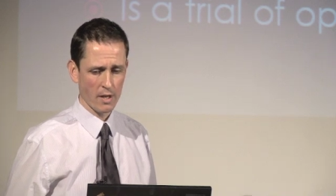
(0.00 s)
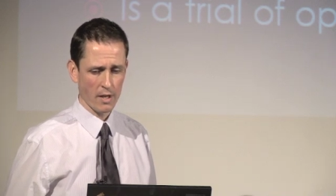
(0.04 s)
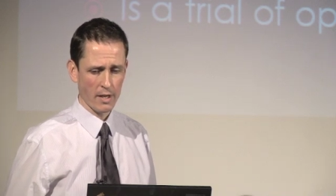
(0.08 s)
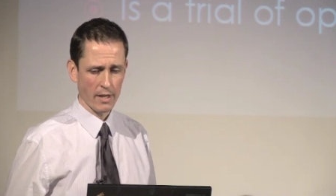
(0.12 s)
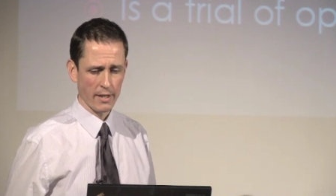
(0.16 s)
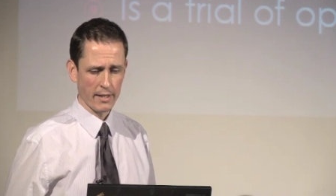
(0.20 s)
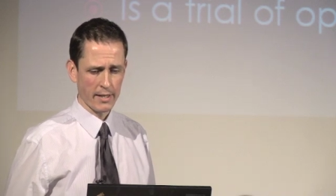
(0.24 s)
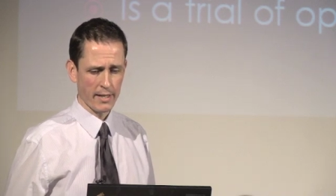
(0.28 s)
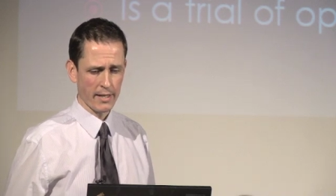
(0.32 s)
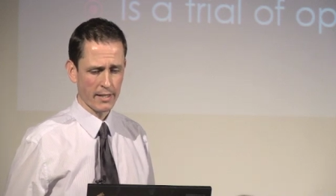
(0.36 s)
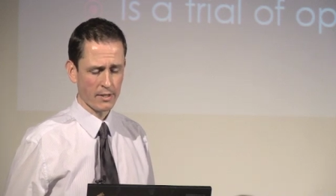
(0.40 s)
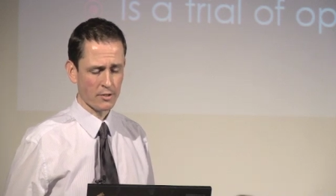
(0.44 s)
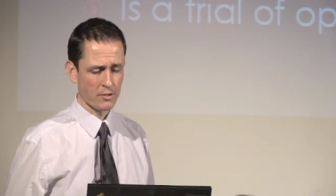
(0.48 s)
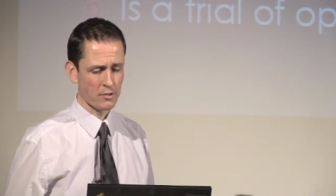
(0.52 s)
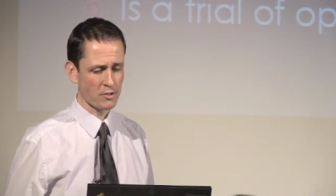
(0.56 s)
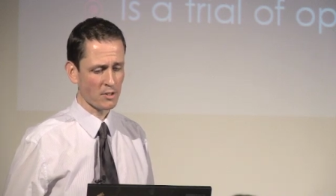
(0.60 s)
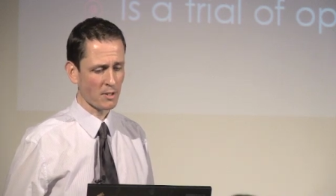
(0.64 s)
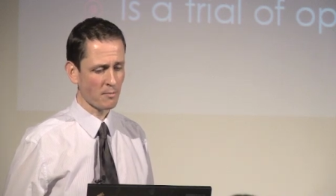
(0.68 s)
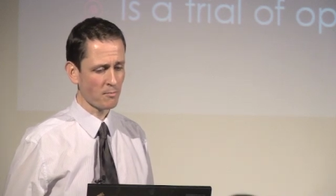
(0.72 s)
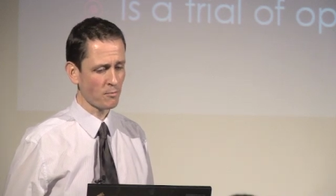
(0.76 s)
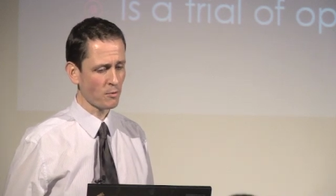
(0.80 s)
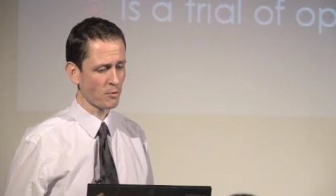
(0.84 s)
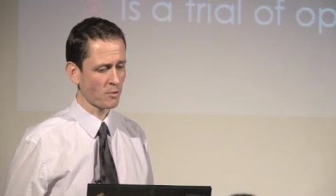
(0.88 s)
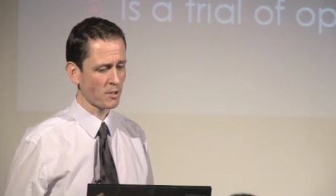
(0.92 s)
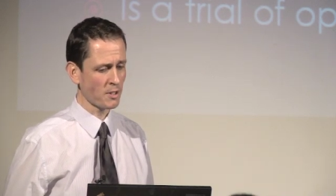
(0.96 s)
Again, I'll
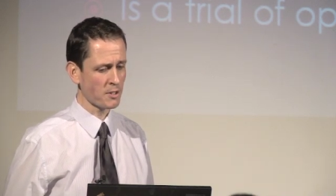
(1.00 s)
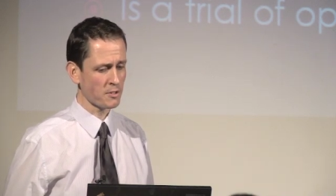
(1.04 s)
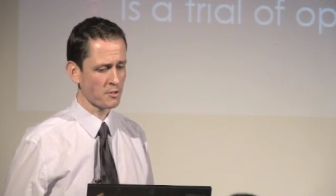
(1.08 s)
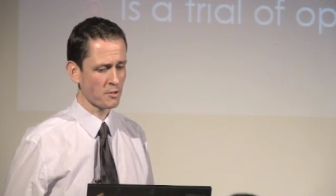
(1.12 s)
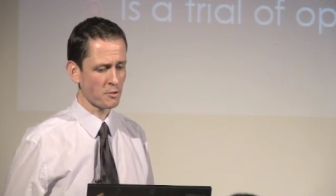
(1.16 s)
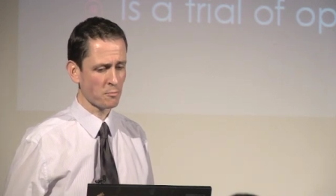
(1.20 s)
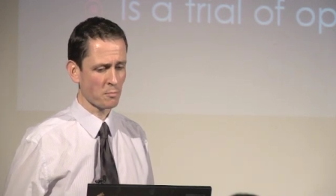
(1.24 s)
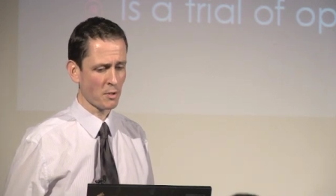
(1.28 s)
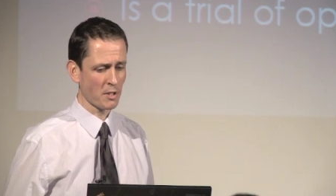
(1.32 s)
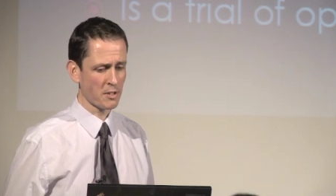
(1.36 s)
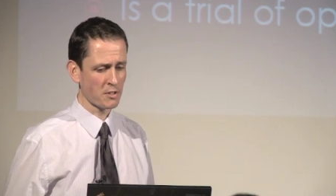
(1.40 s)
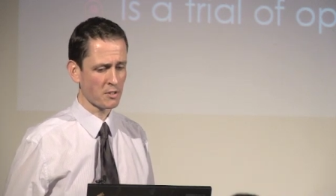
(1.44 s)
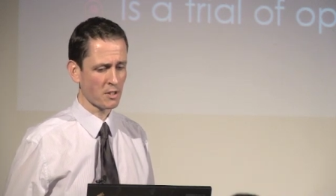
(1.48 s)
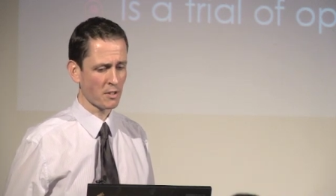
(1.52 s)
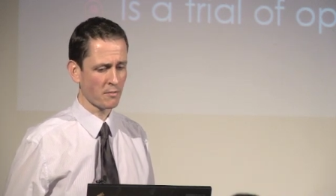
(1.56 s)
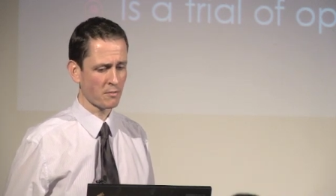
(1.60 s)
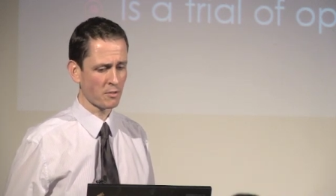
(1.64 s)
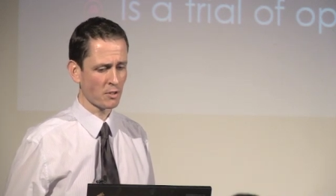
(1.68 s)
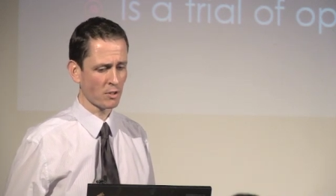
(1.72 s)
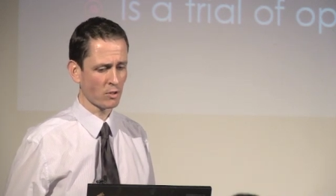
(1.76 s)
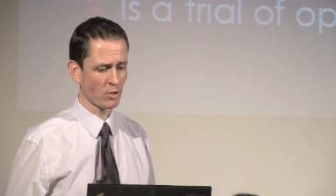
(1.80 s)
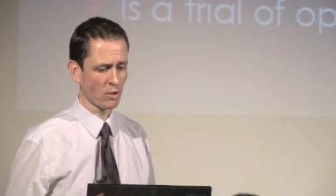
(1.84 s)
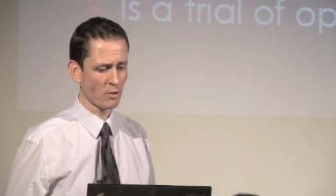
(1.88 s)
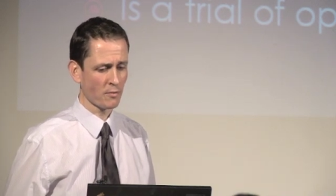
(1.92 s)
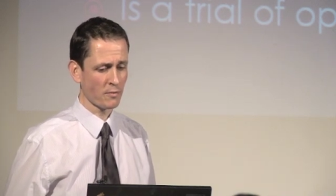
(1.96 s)
skim through this because Mike's covered
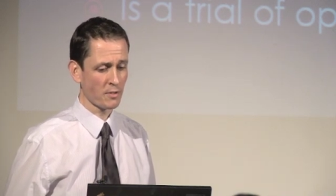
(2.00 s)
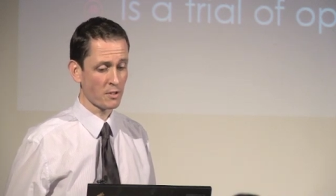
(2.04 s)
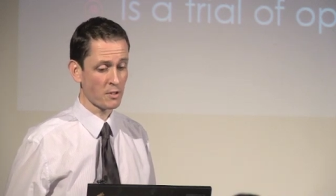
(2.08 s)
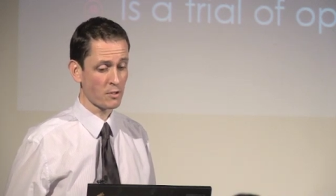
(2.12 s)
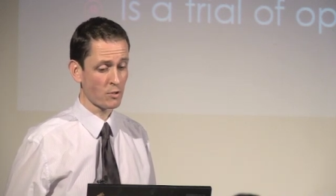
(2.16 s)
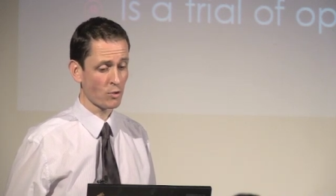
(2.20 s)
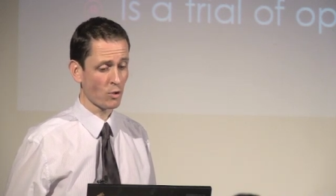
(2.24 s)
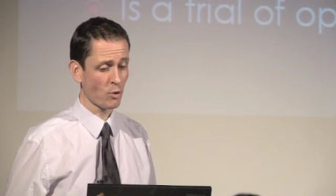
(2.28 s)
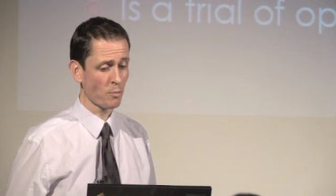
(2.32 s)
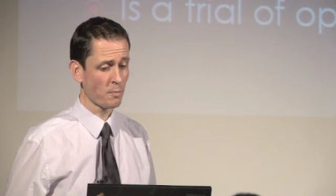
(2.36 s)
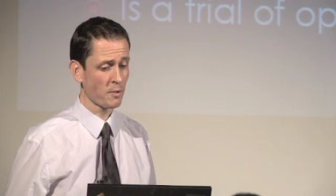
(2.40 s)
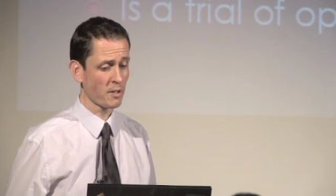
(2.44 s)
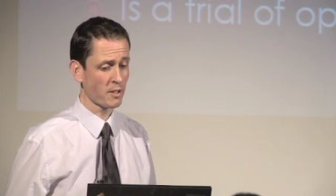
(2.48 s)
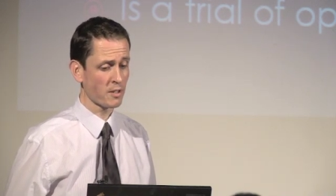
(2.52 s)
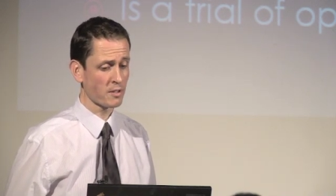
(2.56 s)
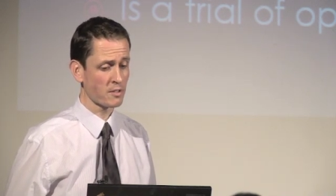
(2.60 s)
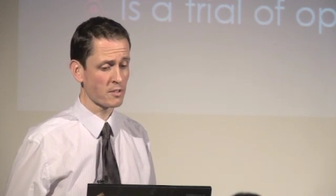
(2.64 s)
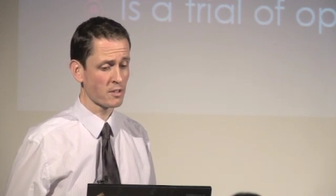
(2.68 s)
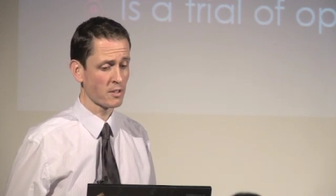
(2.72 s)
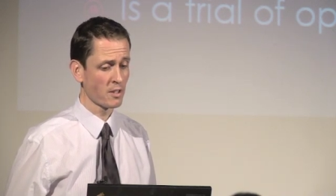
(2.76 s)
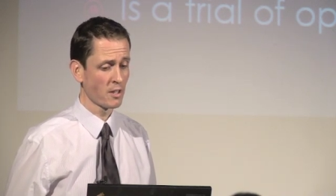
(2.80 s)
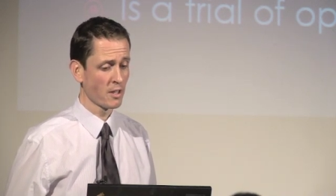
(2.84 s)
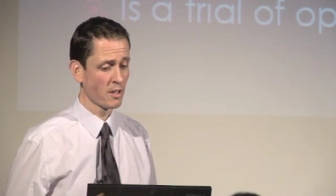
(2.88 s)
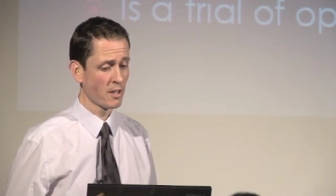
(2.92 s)
a lot of these topics,